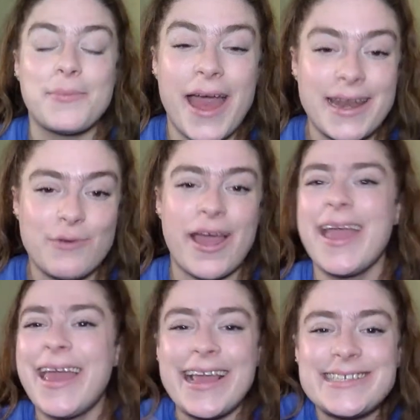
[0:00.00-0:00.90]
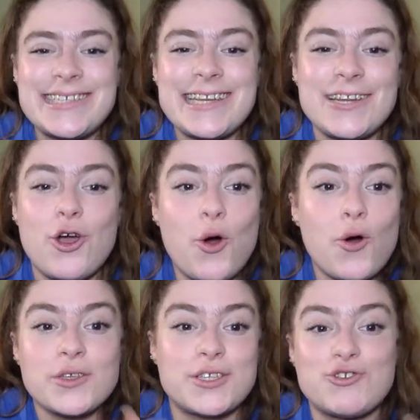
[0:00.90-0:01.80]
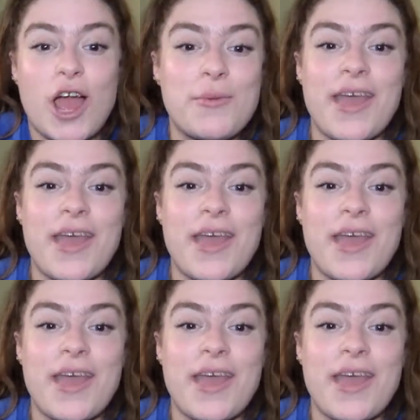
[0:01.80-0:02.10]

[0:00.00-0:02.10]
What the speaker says: anyway, it didn't cause the drama